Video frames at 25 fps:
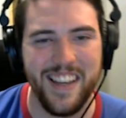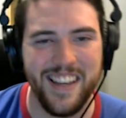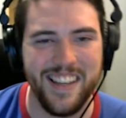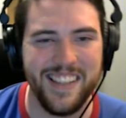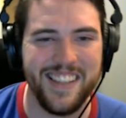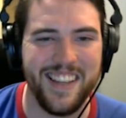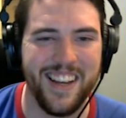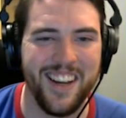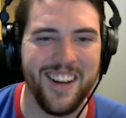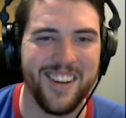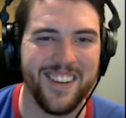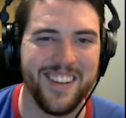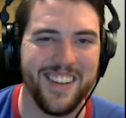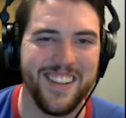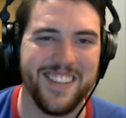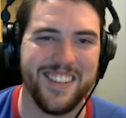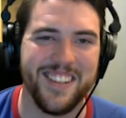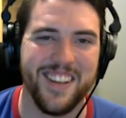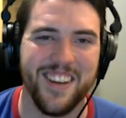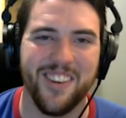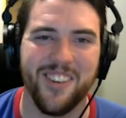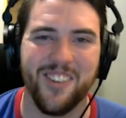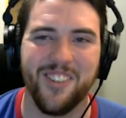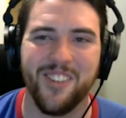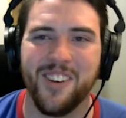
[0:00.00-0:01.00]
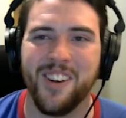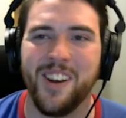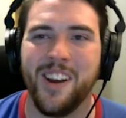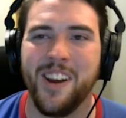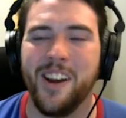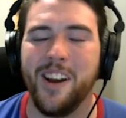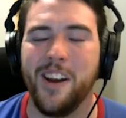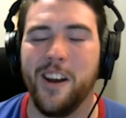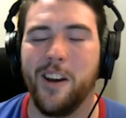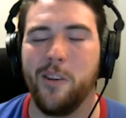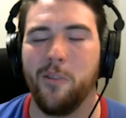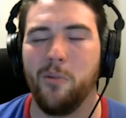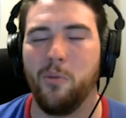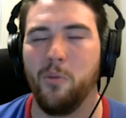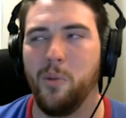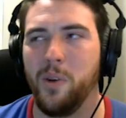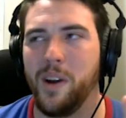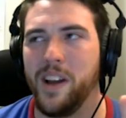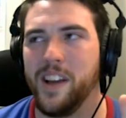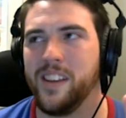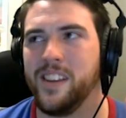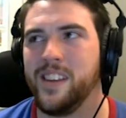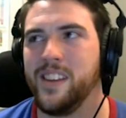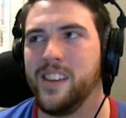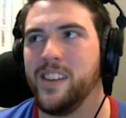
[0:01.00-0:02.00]
easier to do
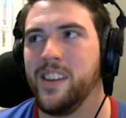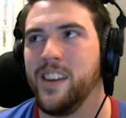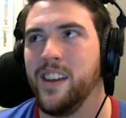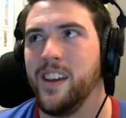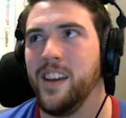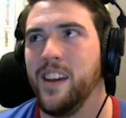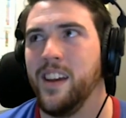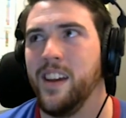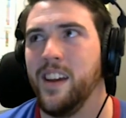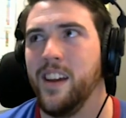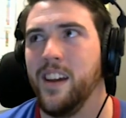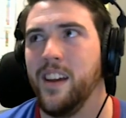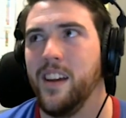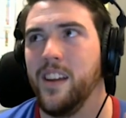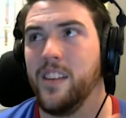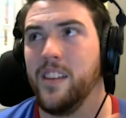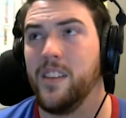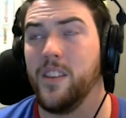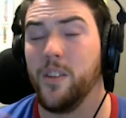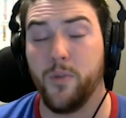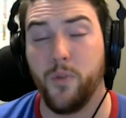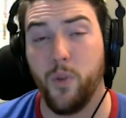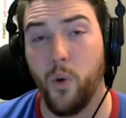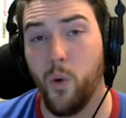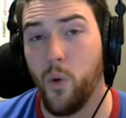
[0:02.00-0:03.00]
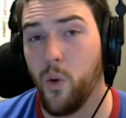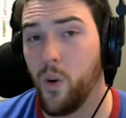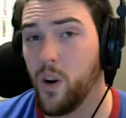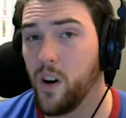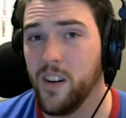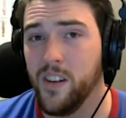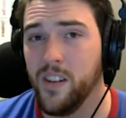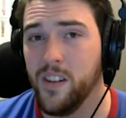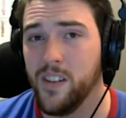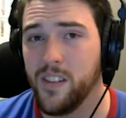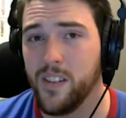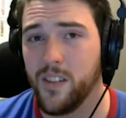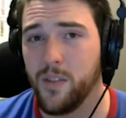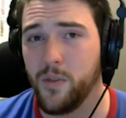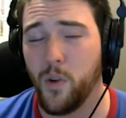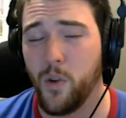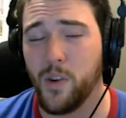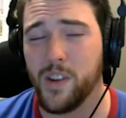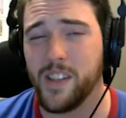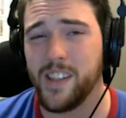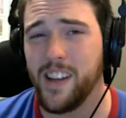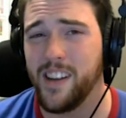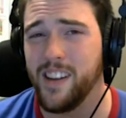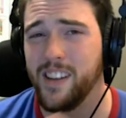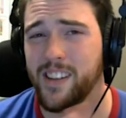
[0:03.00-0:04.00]
with the
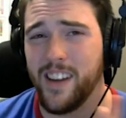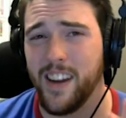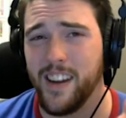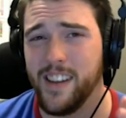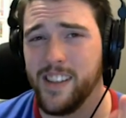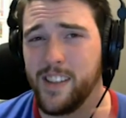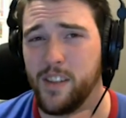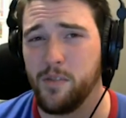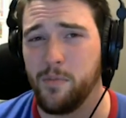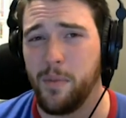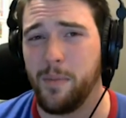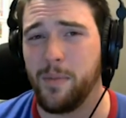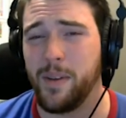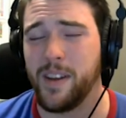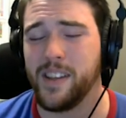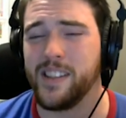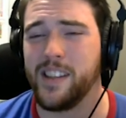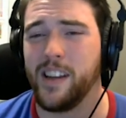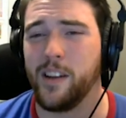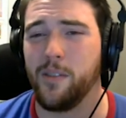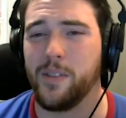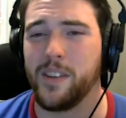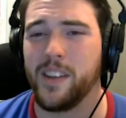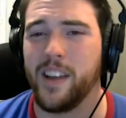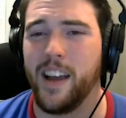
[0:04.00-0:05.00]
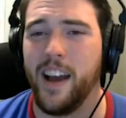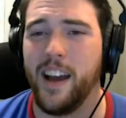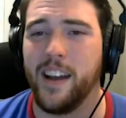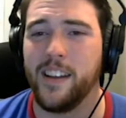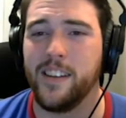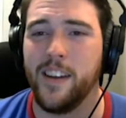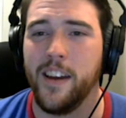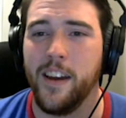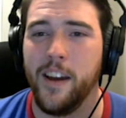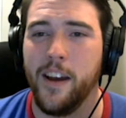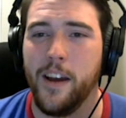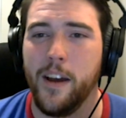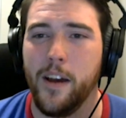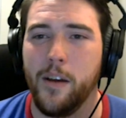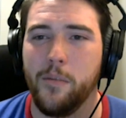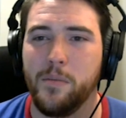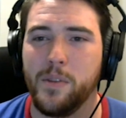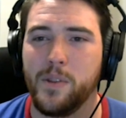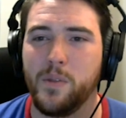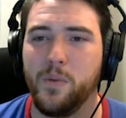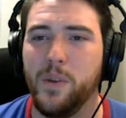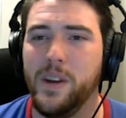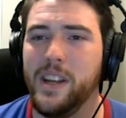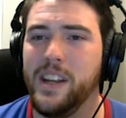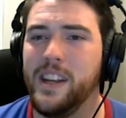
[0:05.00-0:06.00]
four-sided dice, so maybe I stick with that.
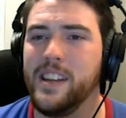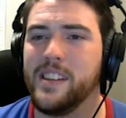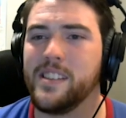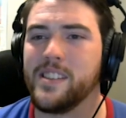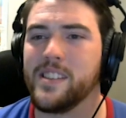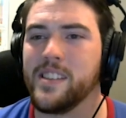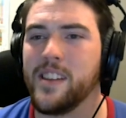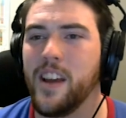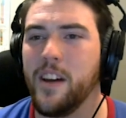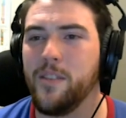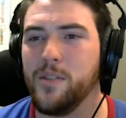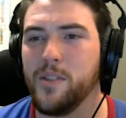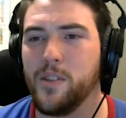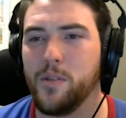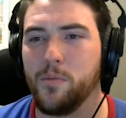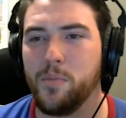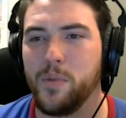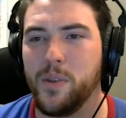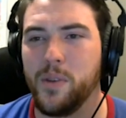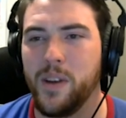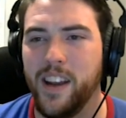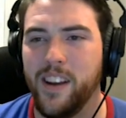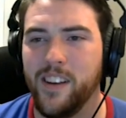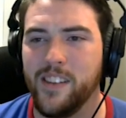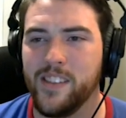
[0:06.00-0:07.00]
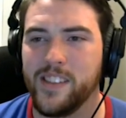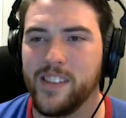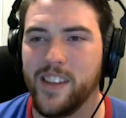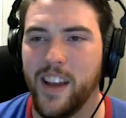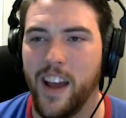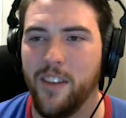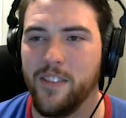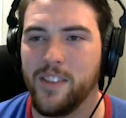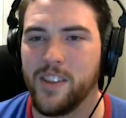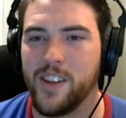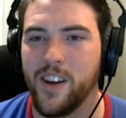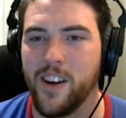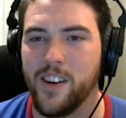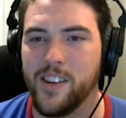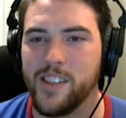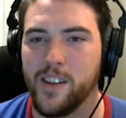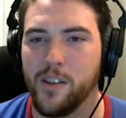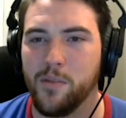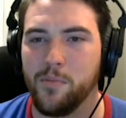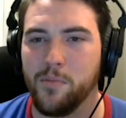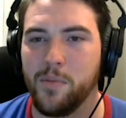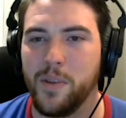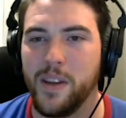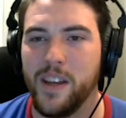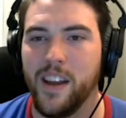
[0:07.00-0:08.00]
Between each level, the player's avatar shall
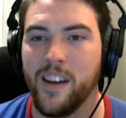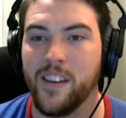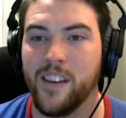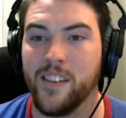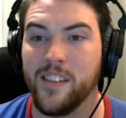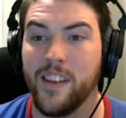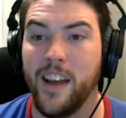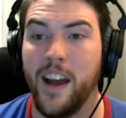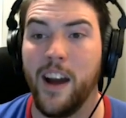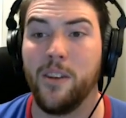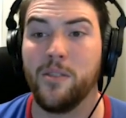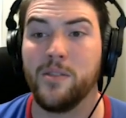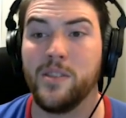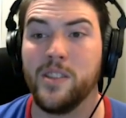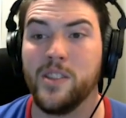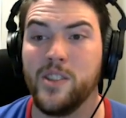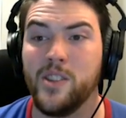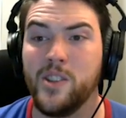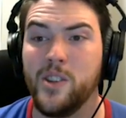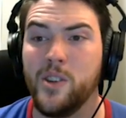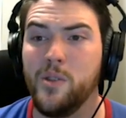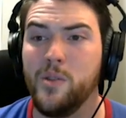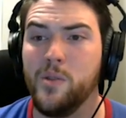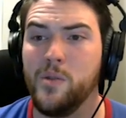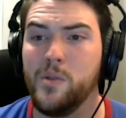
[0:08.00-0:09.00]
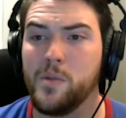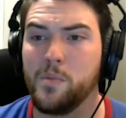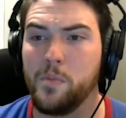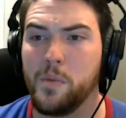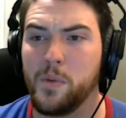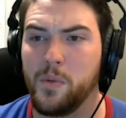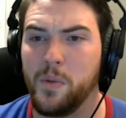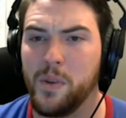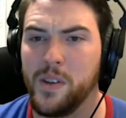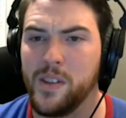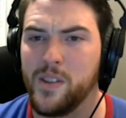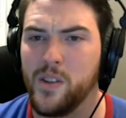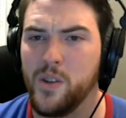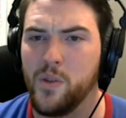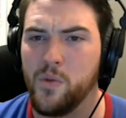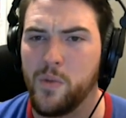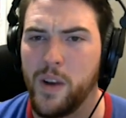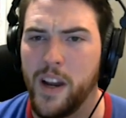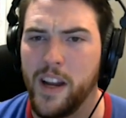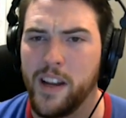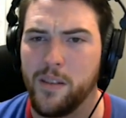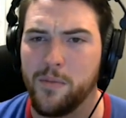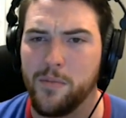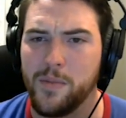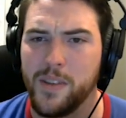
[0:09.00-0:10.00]
be allowed to choose between 2
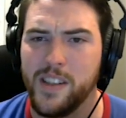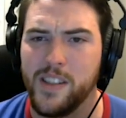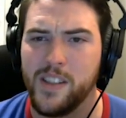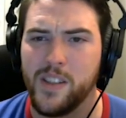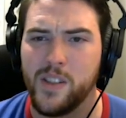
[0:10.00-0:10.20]
randomly